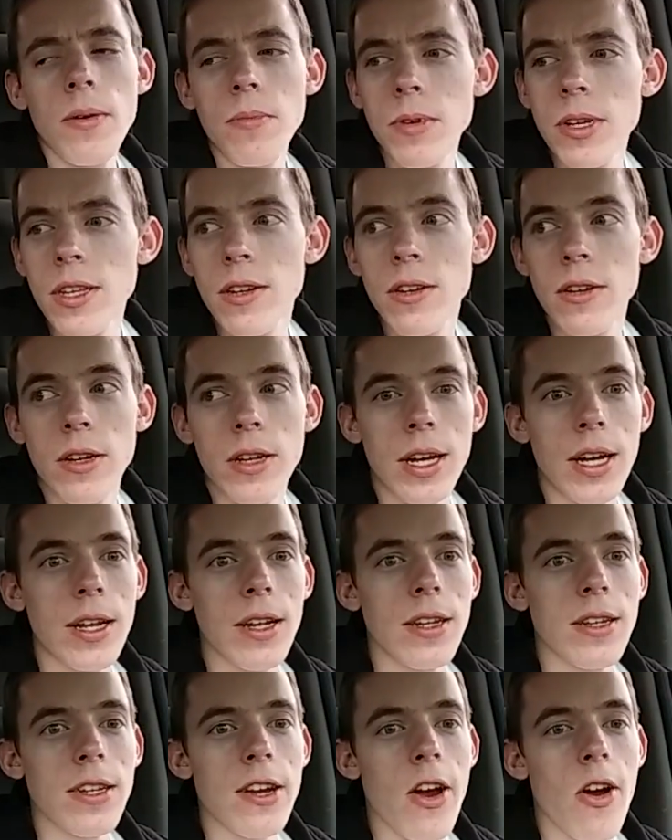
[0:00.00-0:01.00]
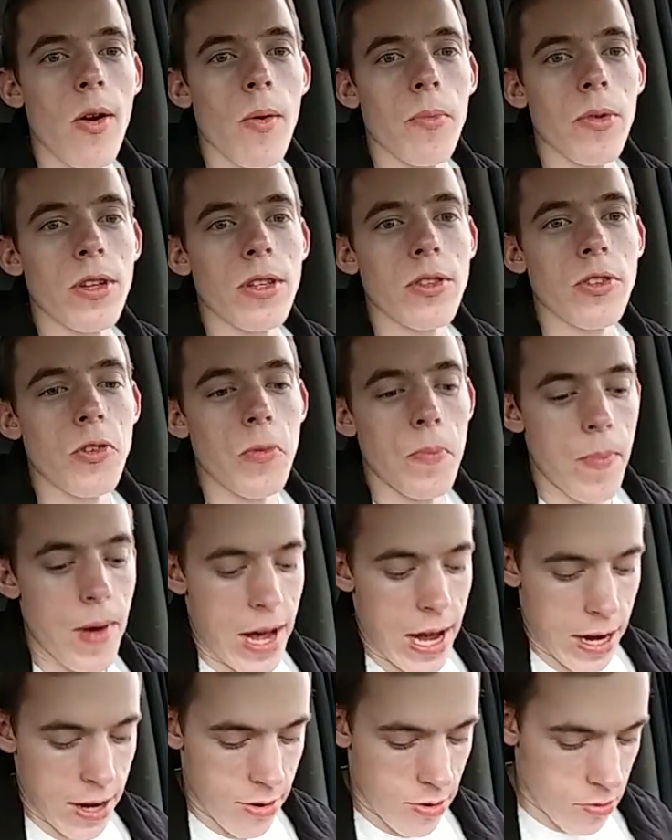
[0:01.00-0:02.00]
But you know, not terribly too
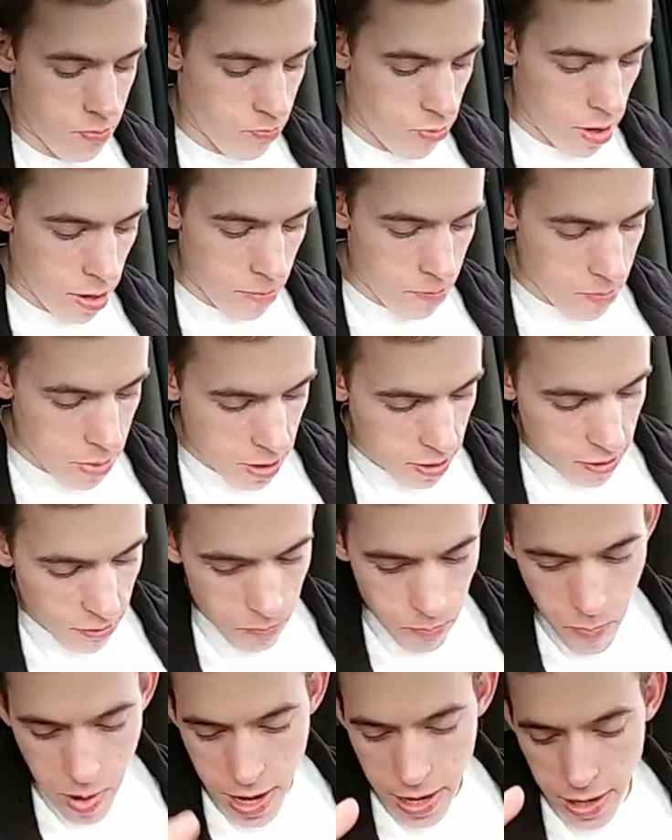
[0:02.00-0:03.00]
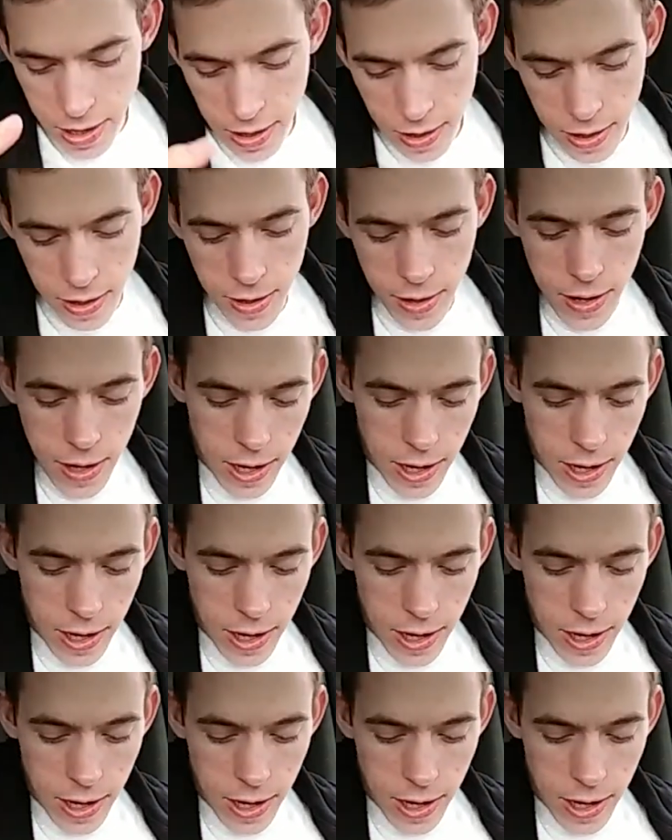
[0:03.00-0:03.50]
bad. There's probably bits of bacon